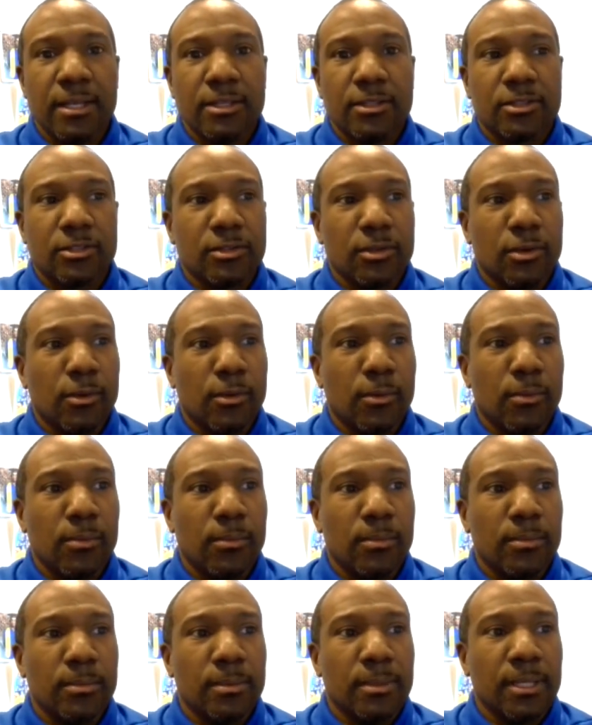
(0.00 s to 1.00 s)

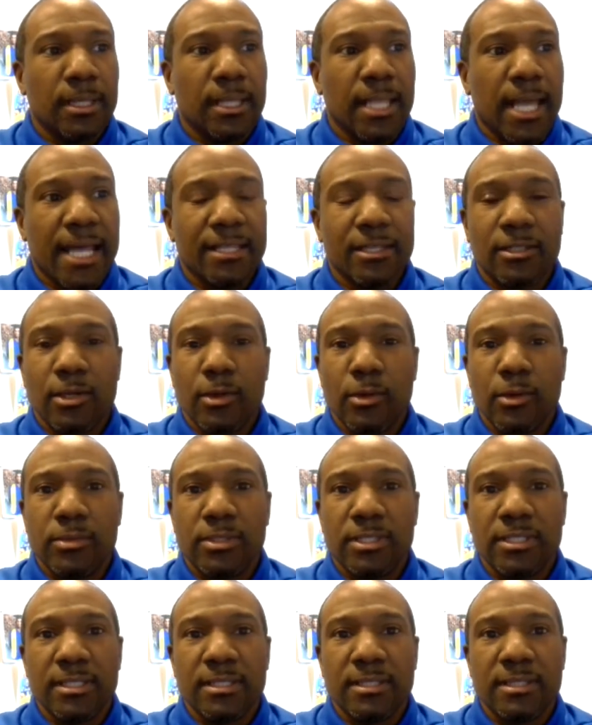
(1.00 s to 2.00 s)
so a lot of
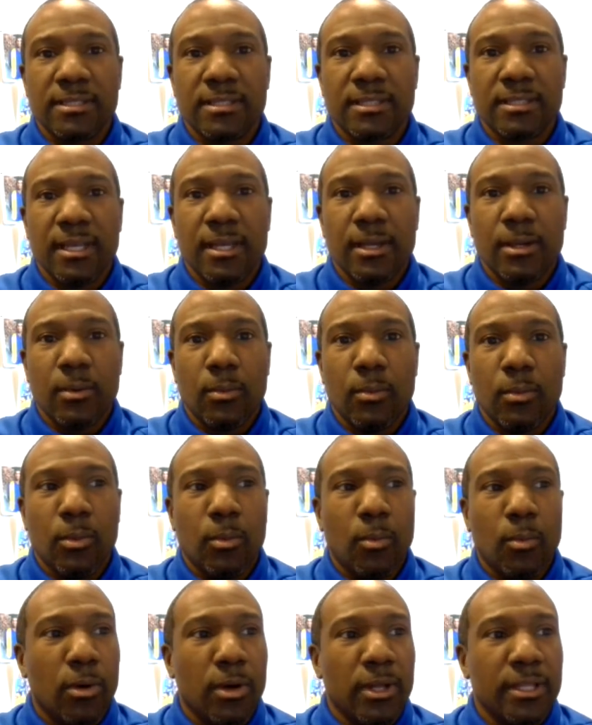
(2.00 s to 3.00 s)
coaches
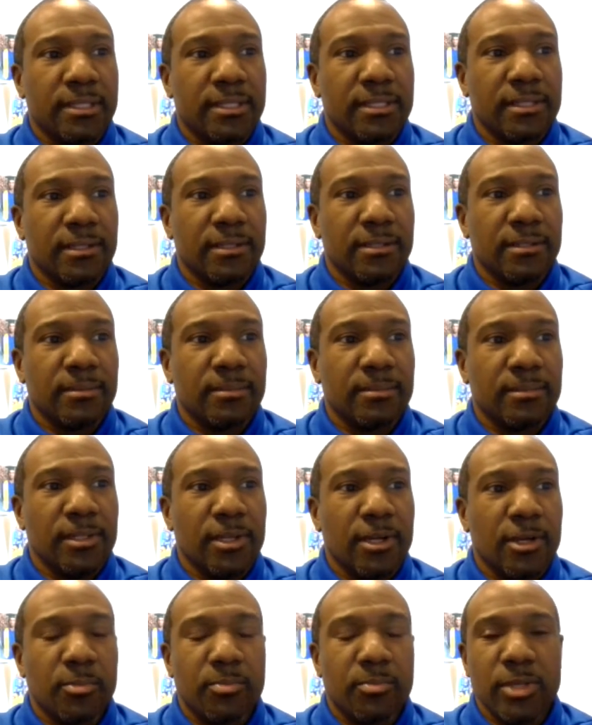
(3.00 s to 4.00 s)
will want their
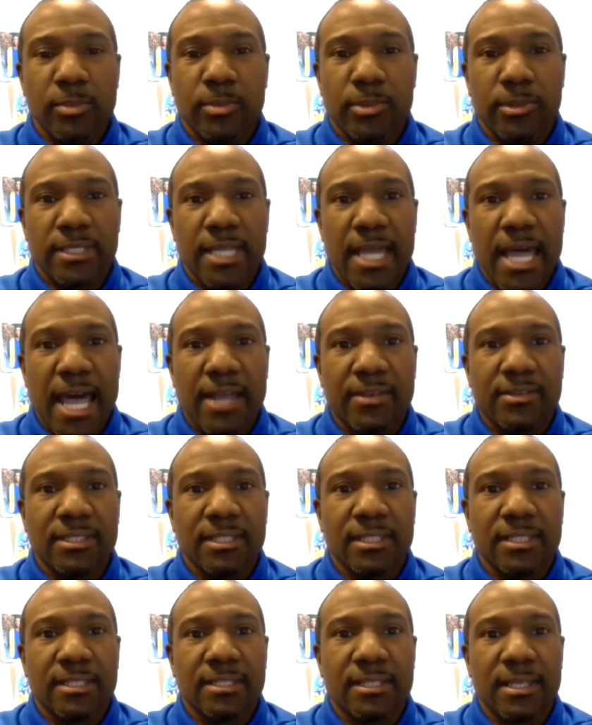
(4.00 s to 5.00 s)
young people to have
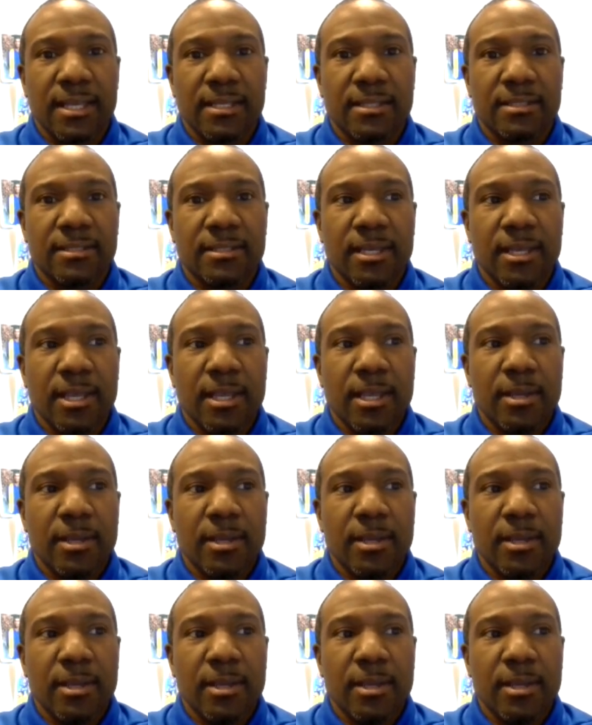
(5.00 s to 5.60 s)
success